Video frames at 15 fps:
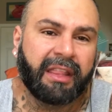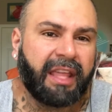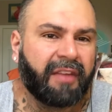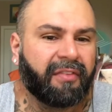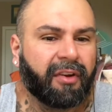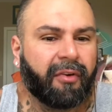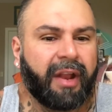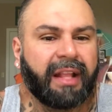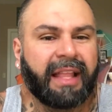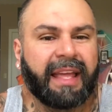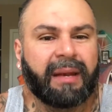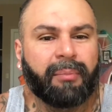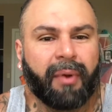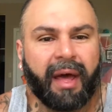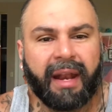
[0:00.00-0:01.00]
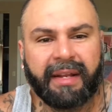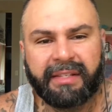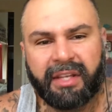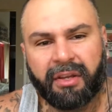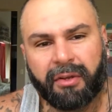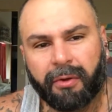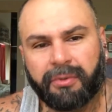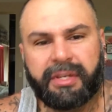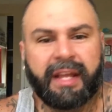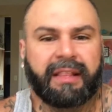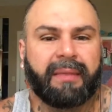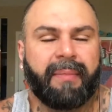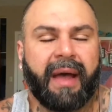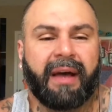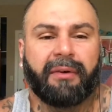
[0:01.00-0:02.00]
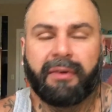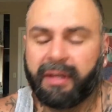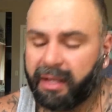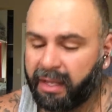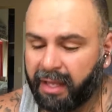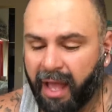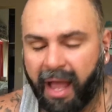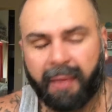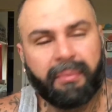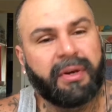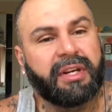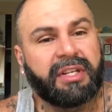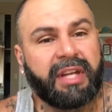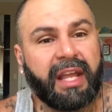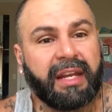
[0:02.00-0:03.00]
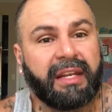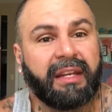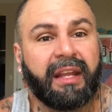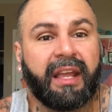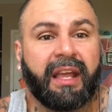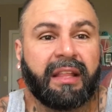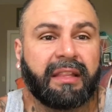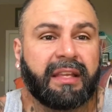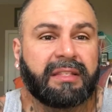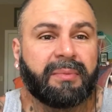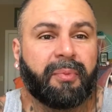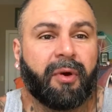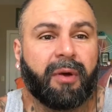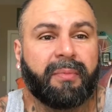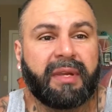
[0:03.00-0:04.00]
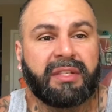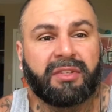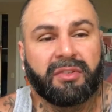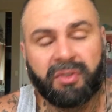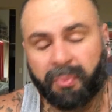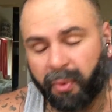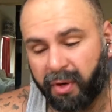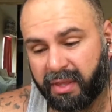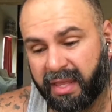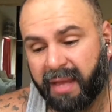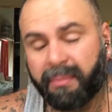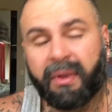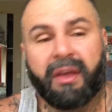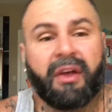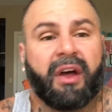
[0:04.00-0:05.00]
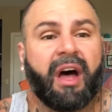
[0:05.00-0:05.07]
They have a great line of products. Go check them out. I appreciate it. They support me, so support them.